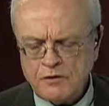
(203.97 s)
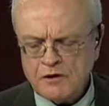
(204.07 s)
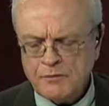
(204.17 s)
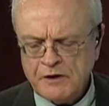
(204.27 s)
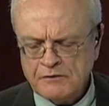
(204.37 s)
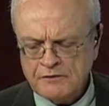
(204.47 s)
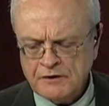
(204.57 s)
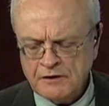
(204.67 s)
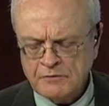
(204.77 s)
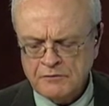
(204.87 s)
Talk about
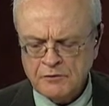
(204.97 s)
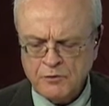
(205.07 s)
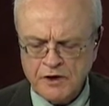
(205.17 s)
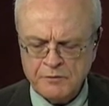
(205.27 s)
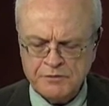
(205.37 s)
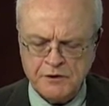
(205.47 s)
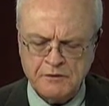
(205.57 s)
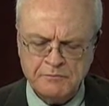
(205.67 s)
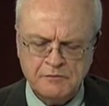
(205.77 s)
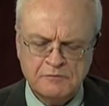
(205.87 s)
the way
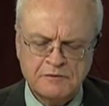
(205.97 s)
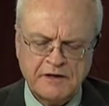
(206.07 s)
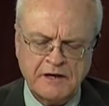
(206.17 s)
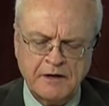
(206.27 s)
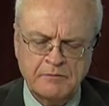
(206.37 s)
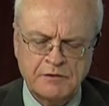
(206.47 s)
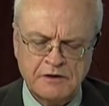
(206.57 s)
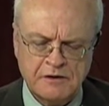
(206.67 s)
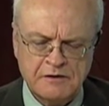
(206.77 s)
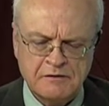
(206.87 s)
people can
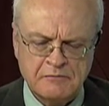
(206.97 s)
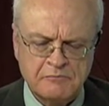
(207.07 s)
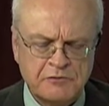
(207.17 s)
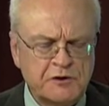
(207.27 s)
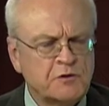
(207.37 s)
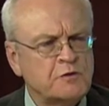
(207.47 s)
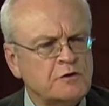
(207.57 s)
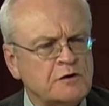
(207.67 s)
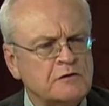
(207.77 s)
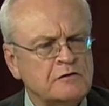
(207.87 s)
be
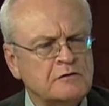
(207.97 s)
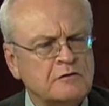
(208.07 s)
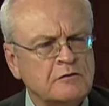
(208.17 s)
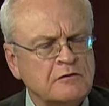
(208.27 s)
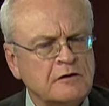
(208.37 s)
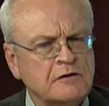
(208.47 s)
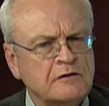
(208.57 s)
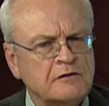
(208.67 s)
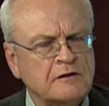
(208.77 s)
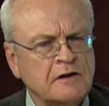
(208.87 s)
recruited to do
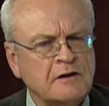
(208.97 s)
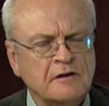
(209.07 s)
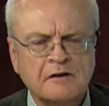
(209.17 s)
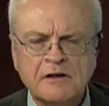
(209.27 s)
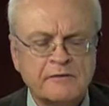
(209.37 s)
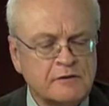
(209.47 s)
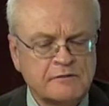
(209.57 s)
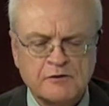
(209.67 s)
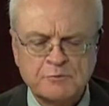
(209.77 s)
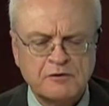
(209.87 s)
things, and even
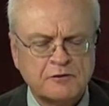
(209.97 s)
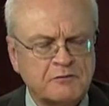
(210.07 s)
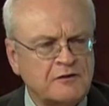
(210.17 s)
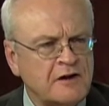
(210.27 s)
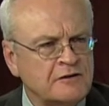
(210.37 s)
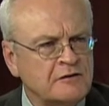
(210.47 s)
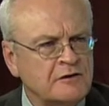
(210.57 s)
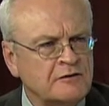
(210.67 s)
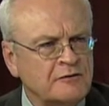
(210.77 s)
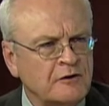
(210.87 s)
if this person was acting
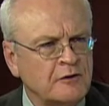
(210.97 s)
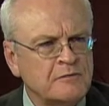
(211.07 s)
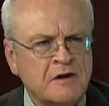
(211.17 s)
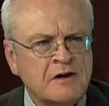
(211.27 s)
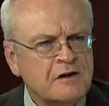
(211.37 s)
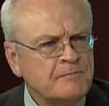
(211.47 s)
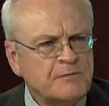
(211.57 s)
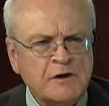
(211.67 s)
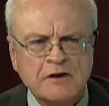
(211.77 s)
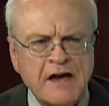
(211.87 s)
on his own,
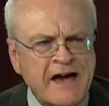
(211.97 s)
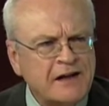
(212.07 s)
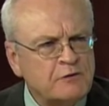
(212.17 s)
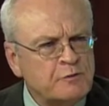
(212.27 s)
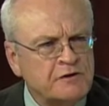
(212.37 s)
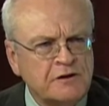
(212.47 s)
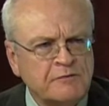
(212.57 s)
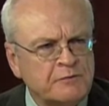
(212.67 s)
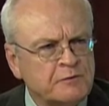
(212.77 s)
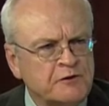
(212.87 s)
he had to have been
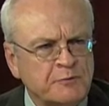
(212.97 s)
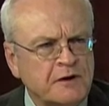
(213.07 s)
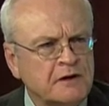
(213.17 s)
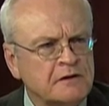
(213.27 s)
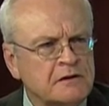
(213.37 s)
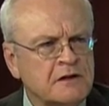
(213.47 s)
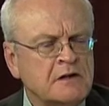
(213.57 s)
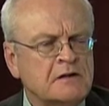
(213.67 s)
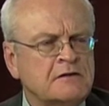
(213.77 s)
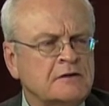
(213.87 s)
influenced by
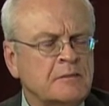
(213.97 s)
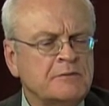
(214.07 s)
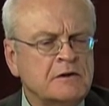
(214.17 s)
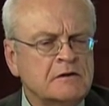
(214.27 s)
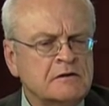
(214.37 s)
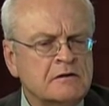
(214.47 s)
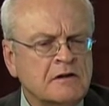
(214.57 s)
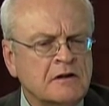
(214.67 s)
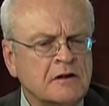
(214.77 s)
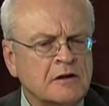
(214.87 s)
something.
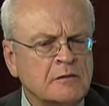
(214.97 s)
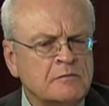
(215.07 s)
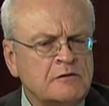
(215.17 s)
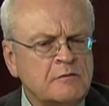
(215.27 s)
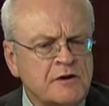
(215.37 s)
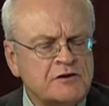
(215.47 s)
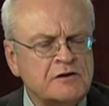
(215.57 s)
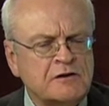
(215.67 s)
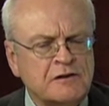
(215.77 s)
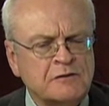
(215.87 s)
You
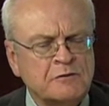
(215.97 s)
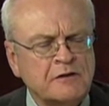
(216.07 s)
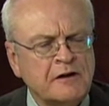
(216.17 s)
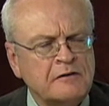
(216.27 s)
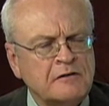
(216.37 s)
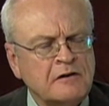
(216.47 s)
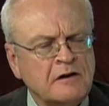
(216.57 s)
mentioned the internet.